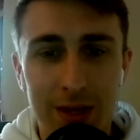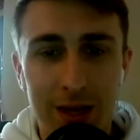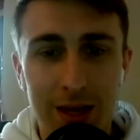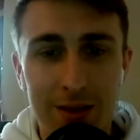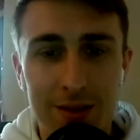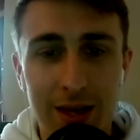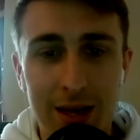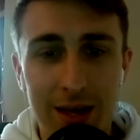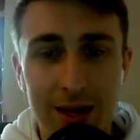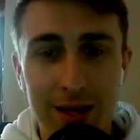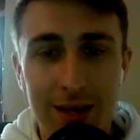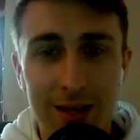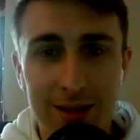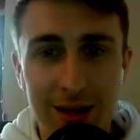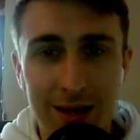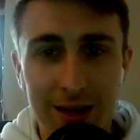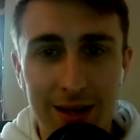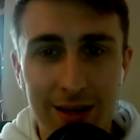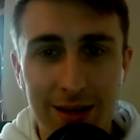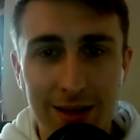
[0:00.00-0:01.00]
Do
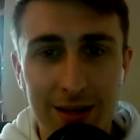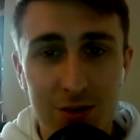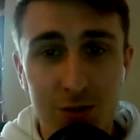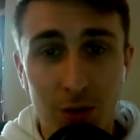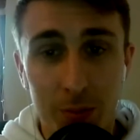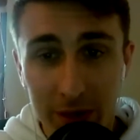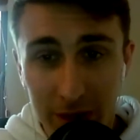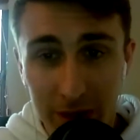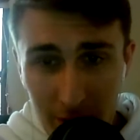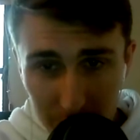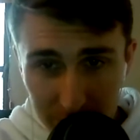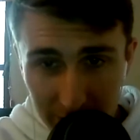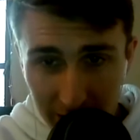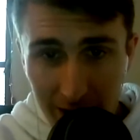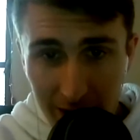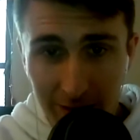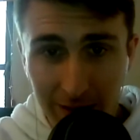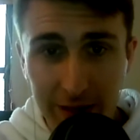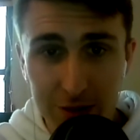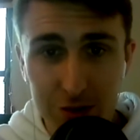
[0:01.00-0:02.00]
you want me to go
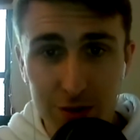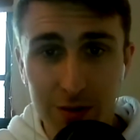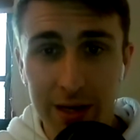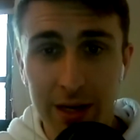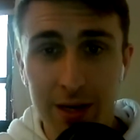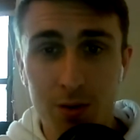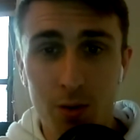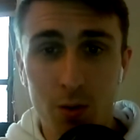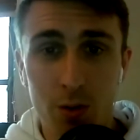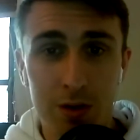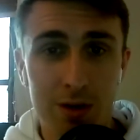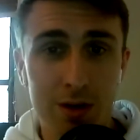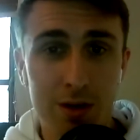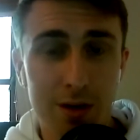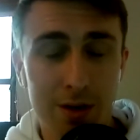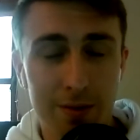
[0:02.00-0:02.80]
down literally in order?